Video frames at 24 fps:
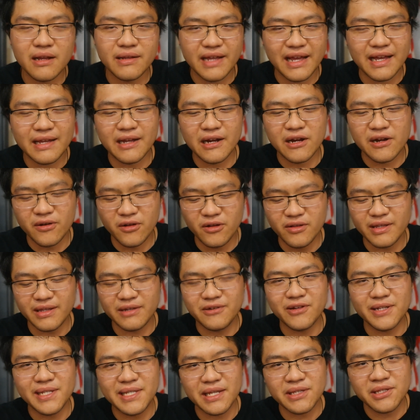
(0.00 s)
Yeah, Herald
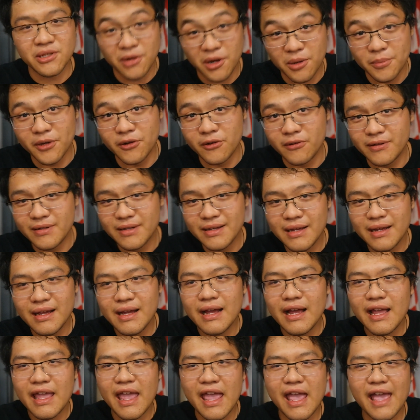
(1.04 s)
and Christia Turbo.
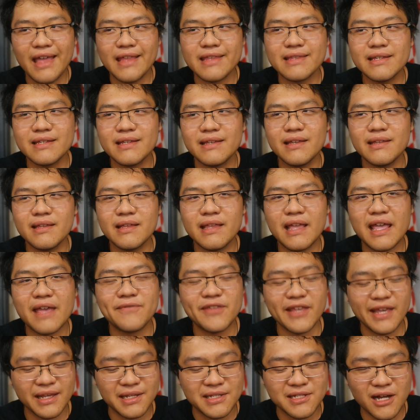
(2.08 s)
And if
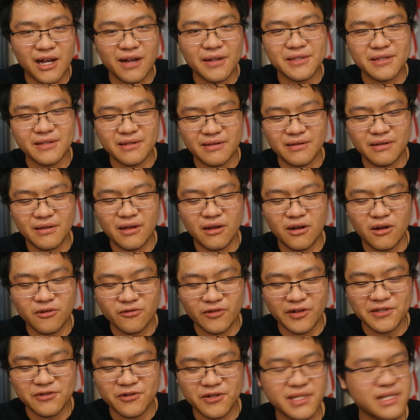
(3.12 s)
they exhaust all
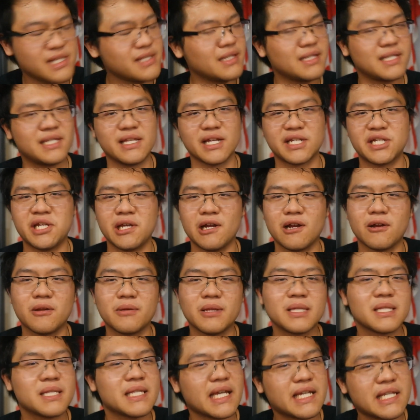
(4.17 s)
resources, stick chair,
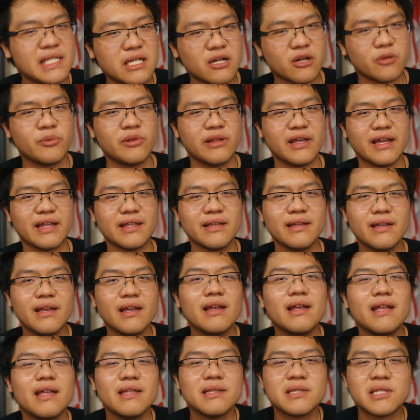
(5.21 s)
secondary
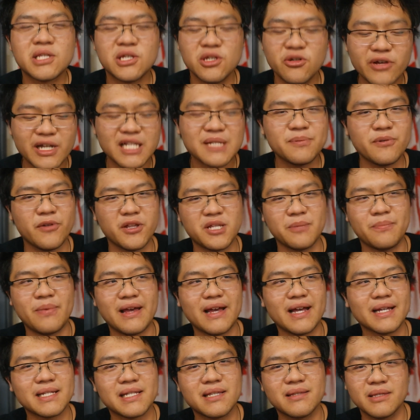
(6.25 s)
plan. 2 explosive
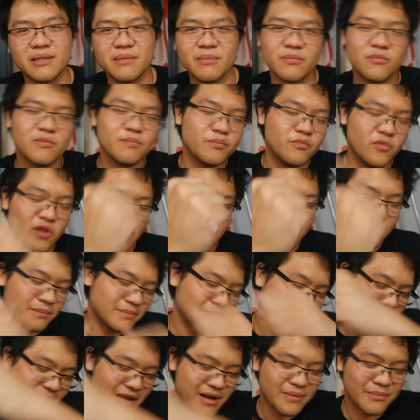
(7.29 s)
packs.
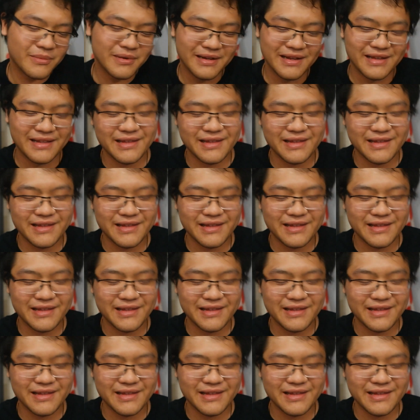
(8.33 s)
Wham, wham, and then